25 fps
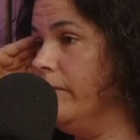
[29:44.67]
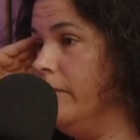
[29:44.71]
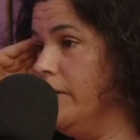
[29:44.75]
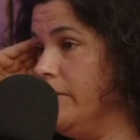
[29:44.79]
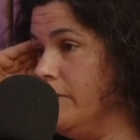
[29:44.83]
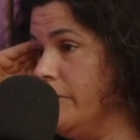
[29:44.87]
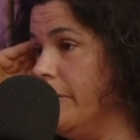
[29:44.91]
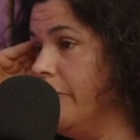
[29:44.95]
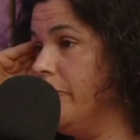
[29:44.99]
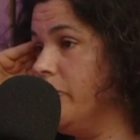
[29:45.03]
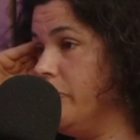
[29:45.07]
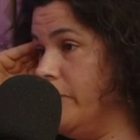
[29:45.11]

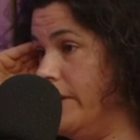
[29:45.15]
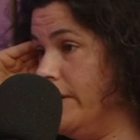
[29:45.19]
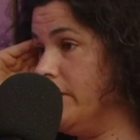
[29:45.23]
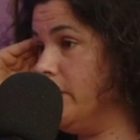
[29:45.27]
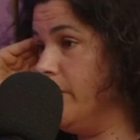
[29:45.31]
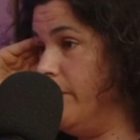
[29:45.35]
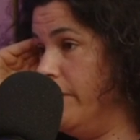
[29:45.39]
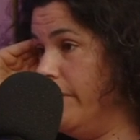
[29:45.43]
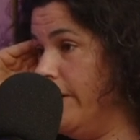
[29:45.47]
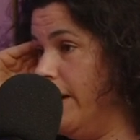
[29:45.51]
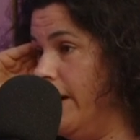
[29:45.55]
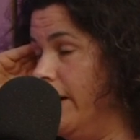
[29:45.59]

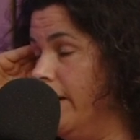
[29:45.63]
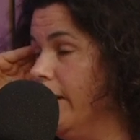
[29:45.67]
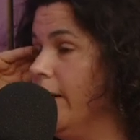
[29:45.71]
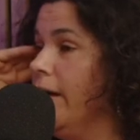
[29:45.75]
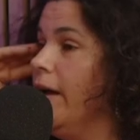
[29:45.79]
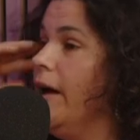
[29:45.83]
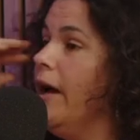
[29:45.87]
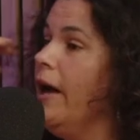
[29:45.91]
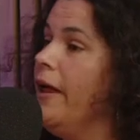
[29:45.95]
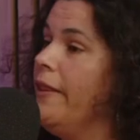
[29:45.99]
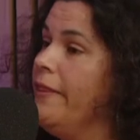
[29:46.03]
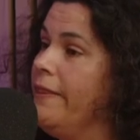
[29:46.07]
associated with that,
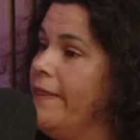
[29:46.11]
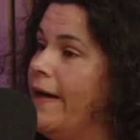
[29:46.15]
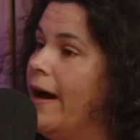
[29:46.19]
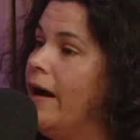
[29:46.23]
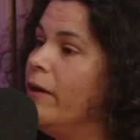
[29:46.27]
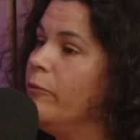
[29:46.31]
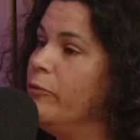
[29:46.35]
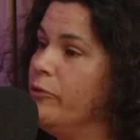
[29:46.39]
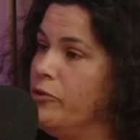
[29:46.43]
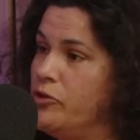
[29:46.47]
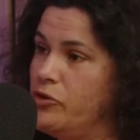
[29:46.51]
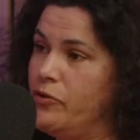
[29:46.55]
and
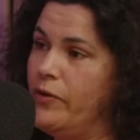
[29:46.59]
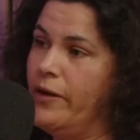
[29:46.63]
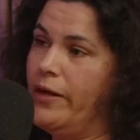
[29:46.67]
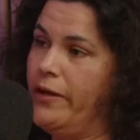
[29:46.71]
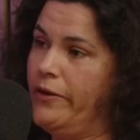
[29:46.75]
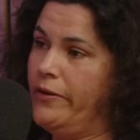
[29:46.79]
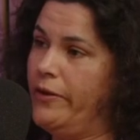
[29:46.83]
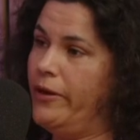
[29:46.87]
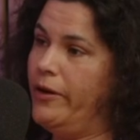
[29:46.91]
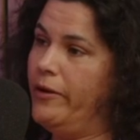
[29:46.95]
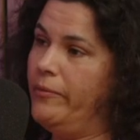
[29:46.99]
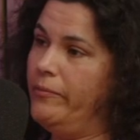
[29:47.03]
that will
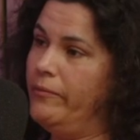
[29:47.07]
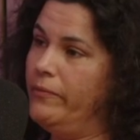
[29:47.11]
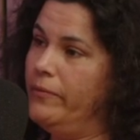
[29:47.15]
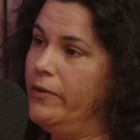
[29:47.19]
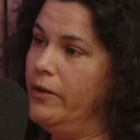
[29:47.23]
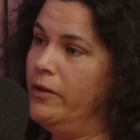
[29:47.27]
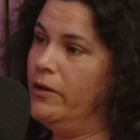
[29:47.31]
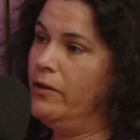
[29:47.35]
trigger them